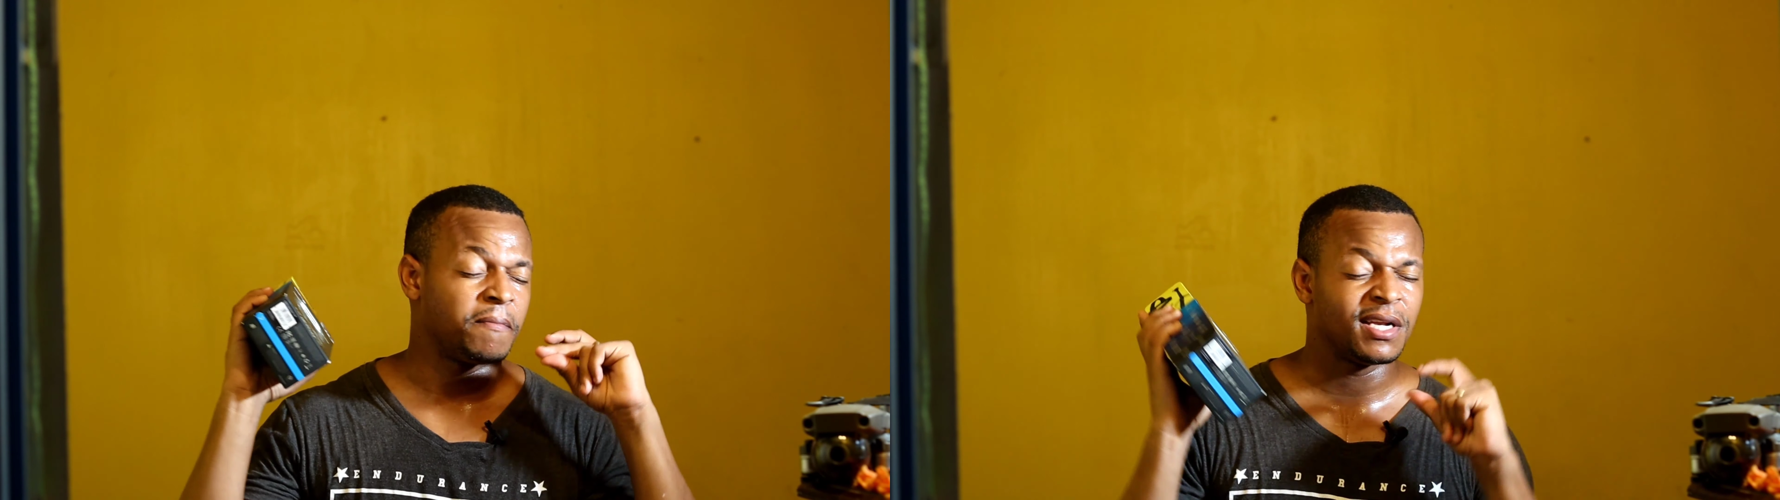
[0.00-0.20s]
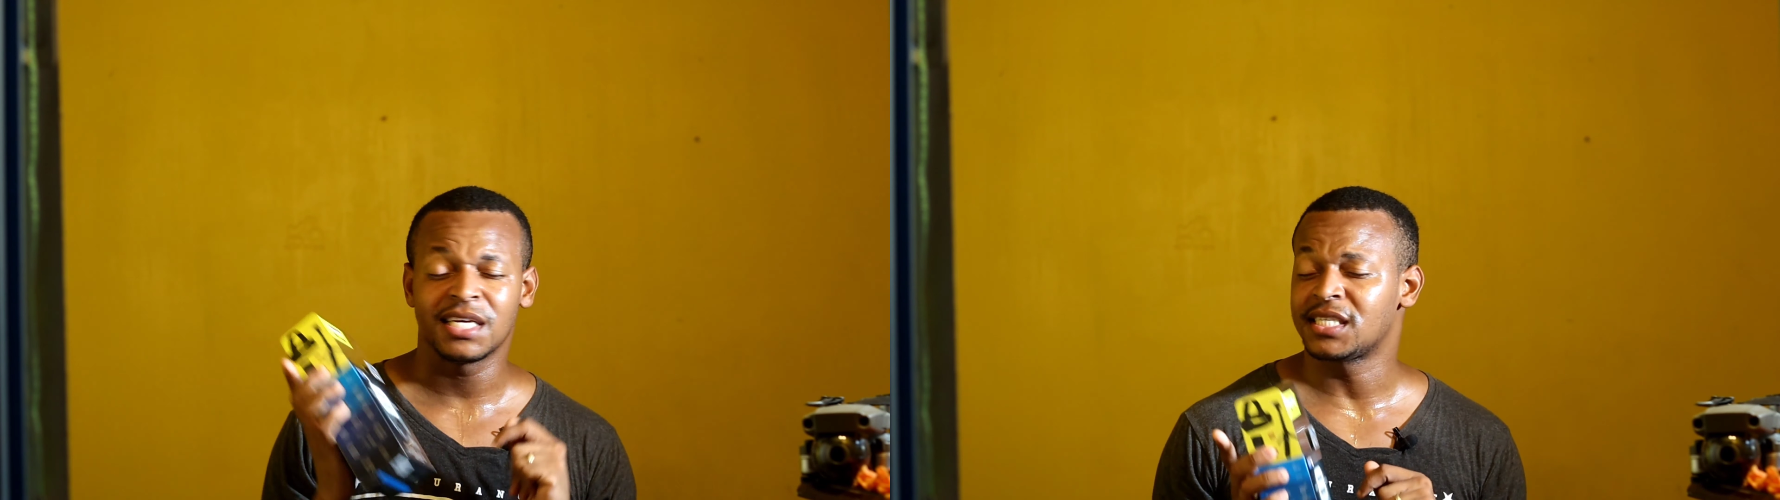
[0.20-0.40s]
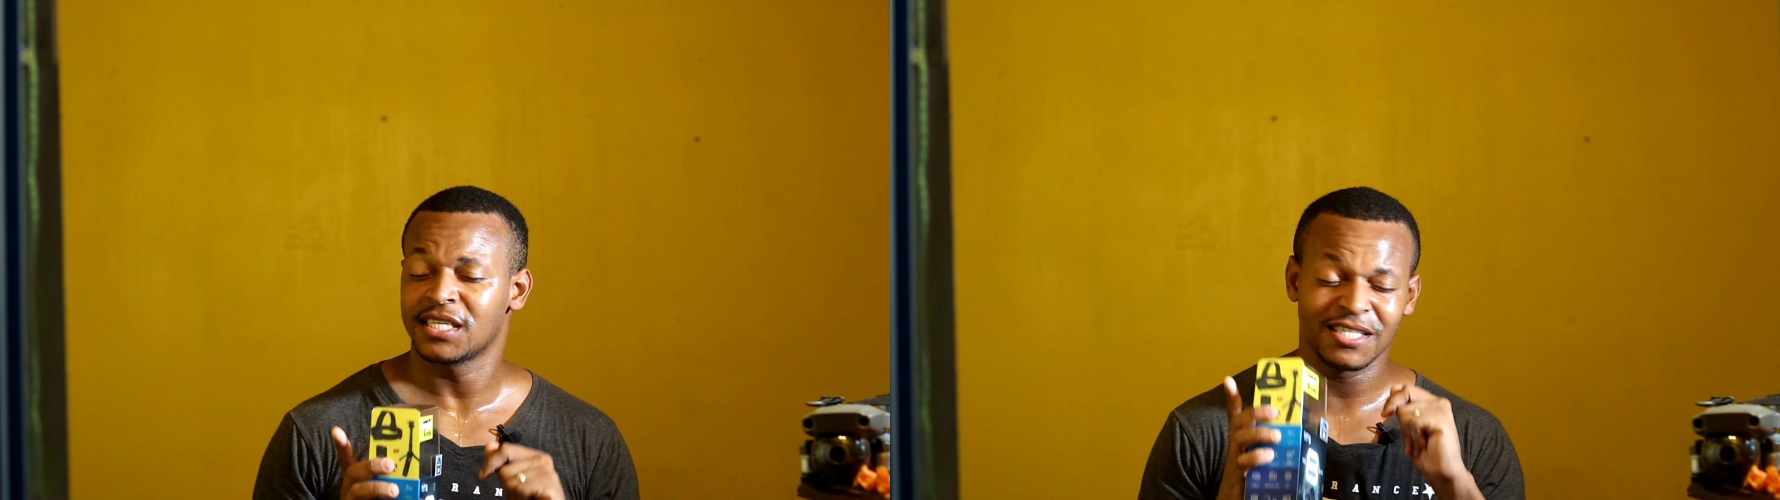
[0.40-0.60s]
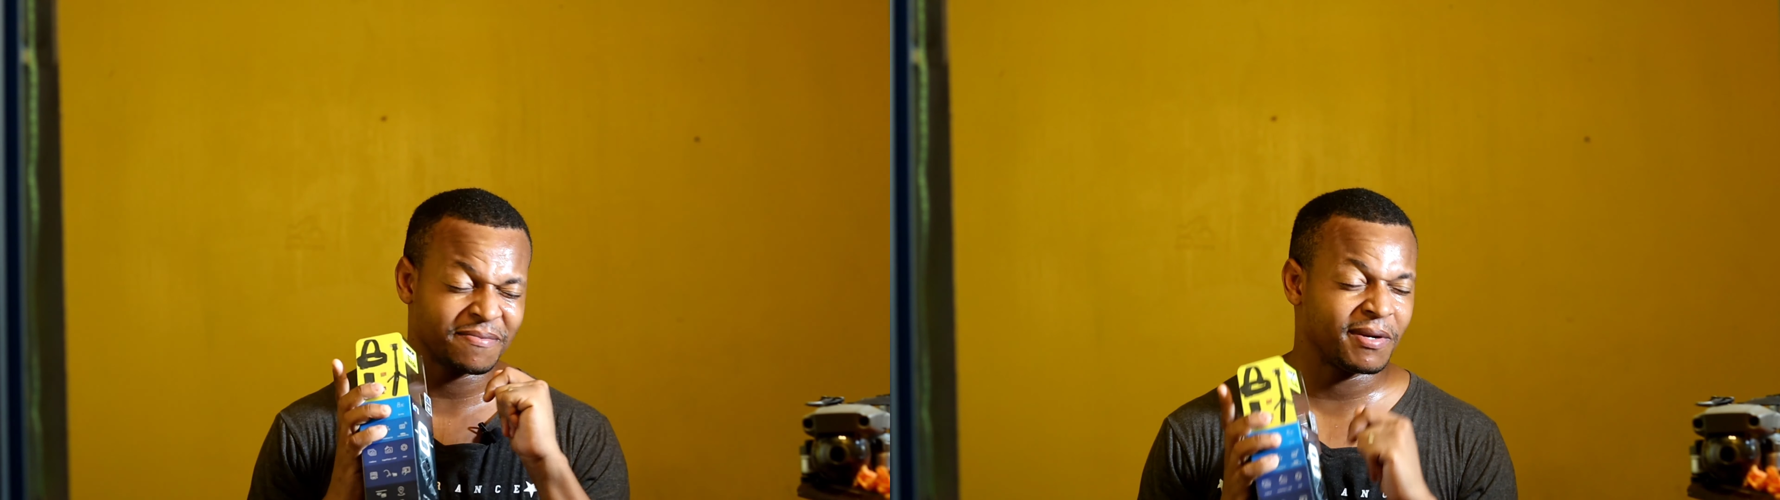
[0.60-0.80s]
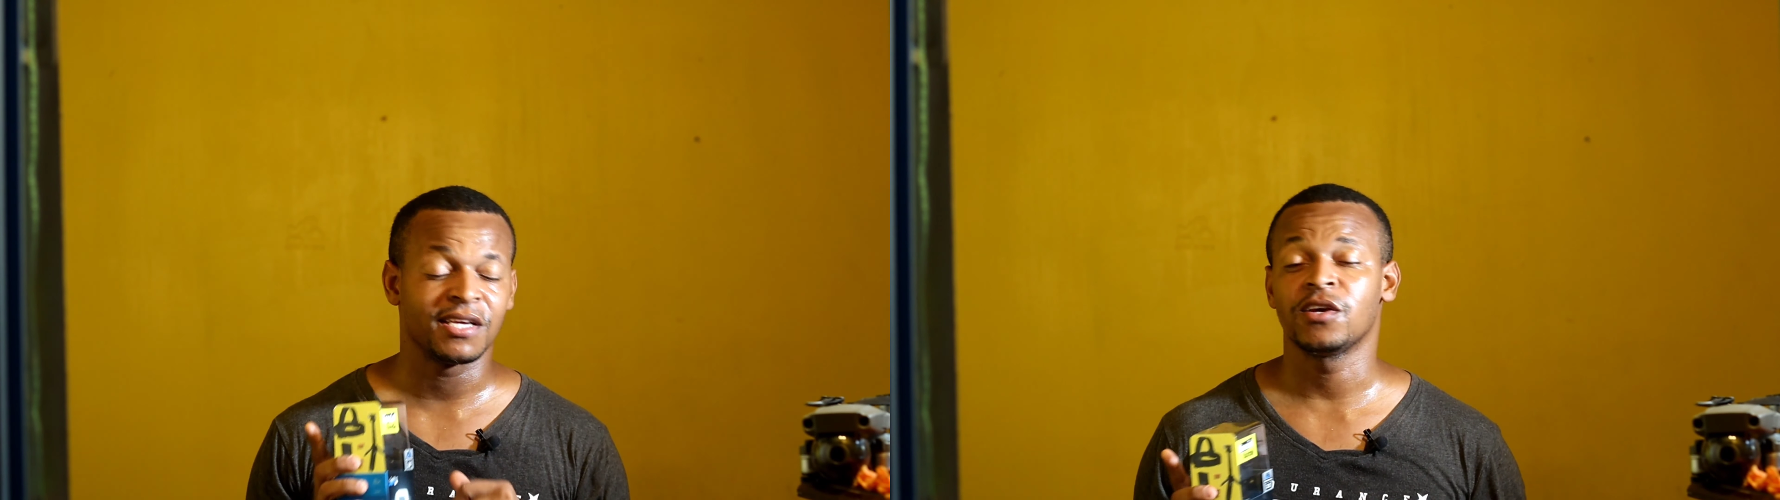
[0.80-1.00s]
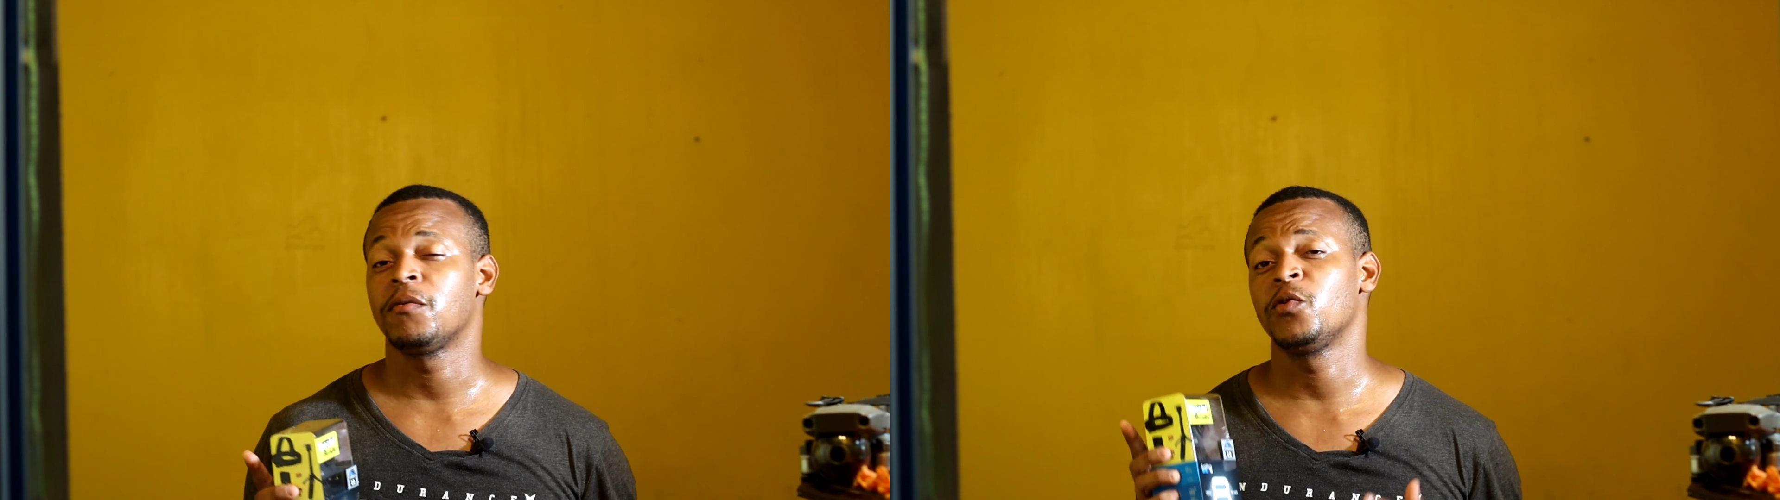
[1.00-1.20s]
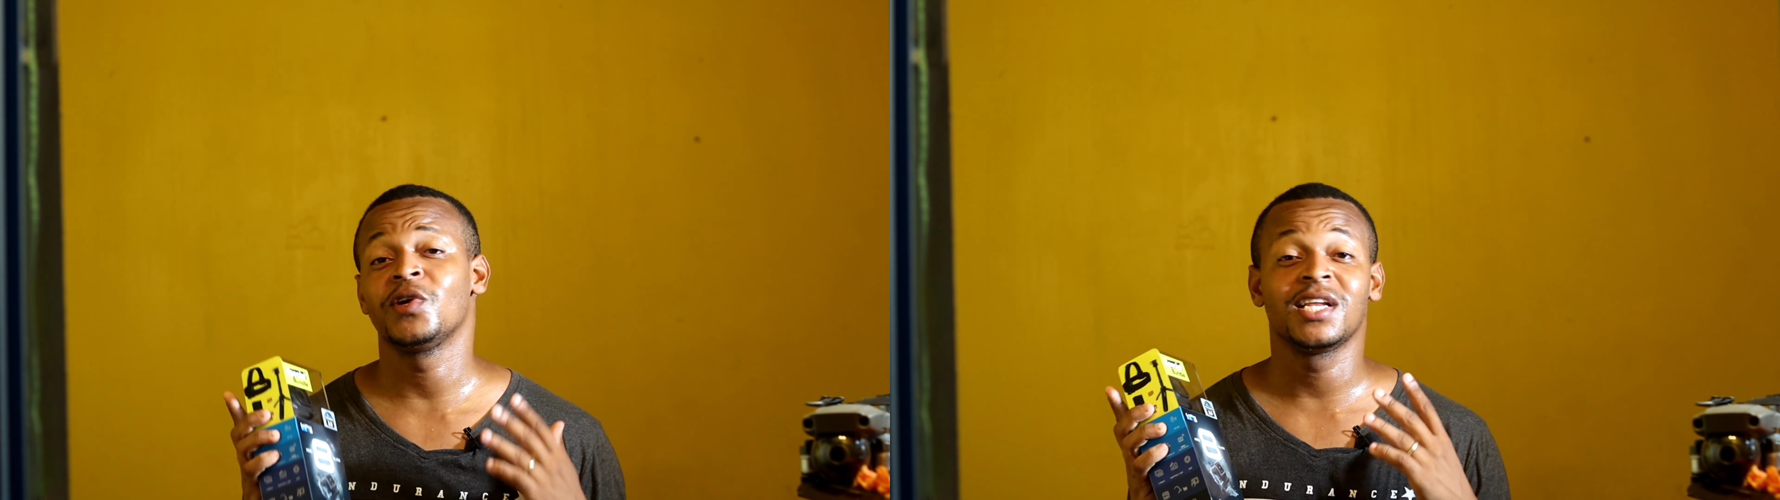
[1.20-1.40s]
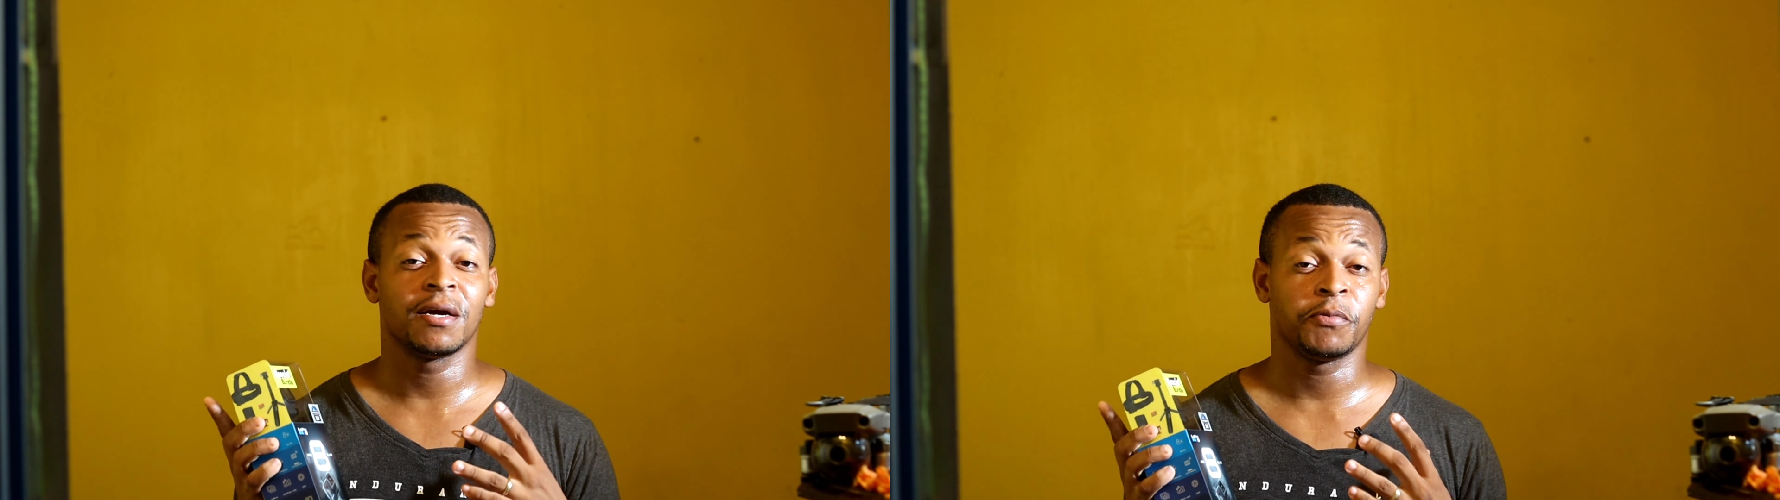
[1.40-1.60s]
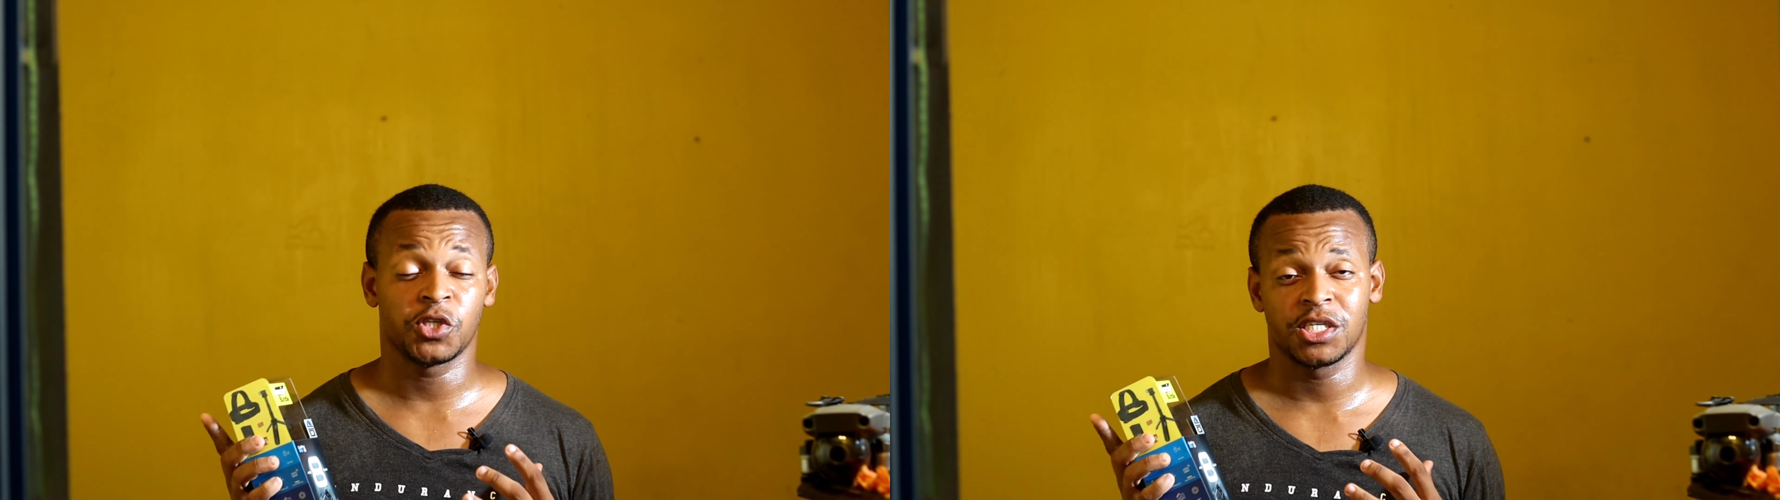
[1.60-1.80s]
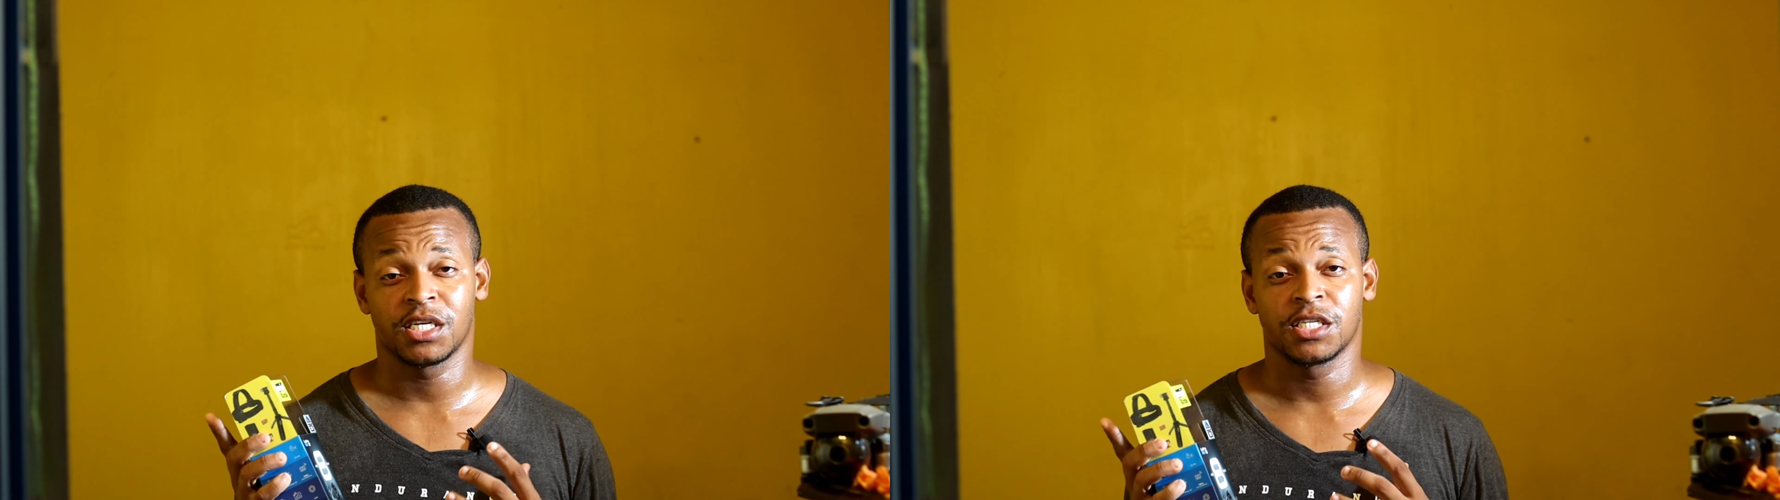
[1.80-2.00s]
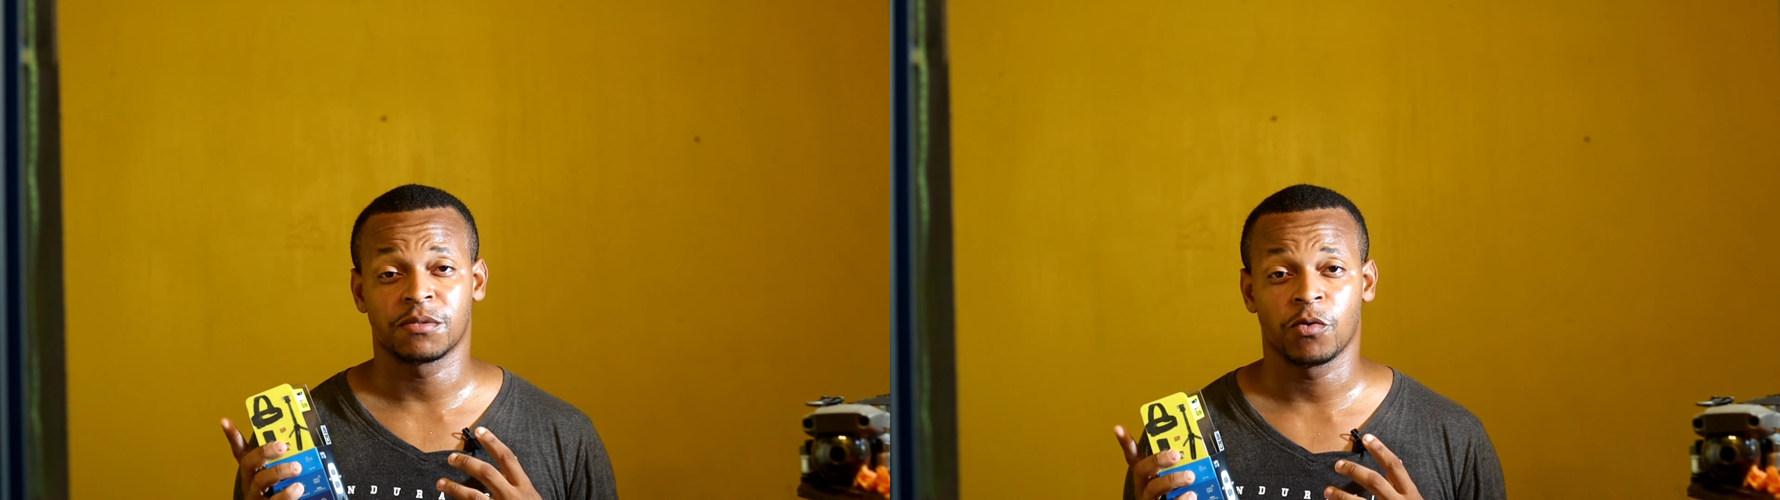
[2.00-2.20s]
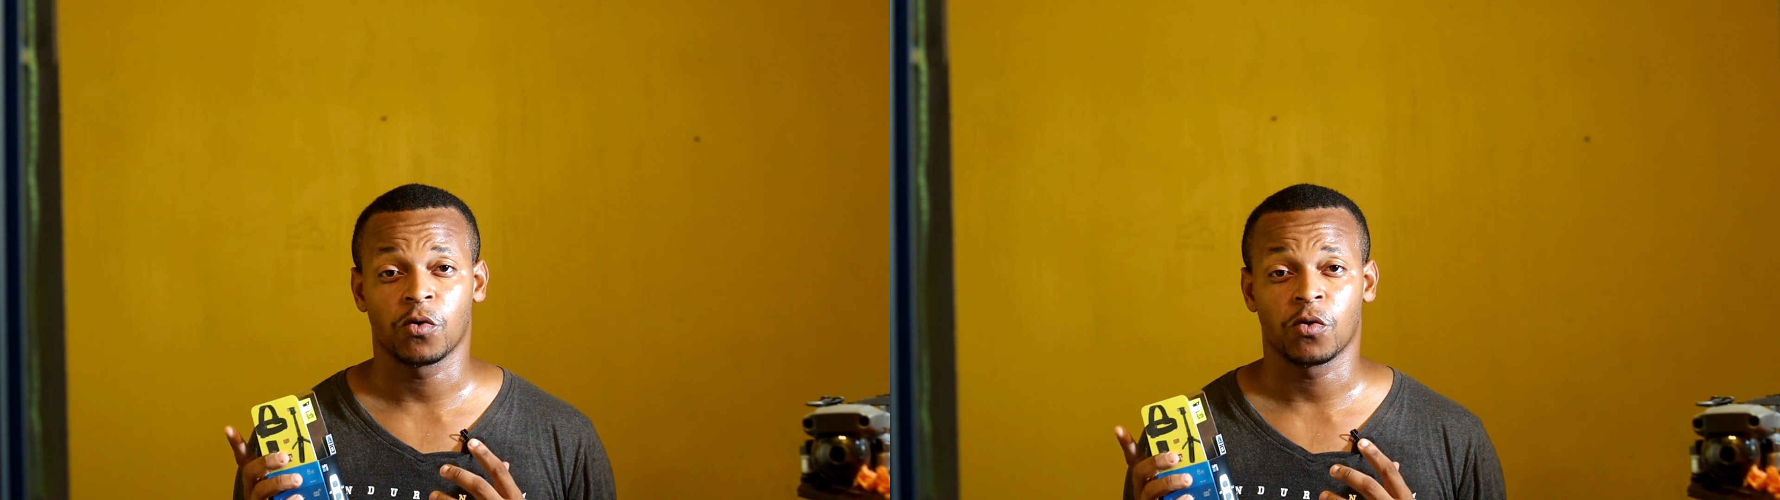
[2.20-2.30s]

blessings. But yo, I really appreciate this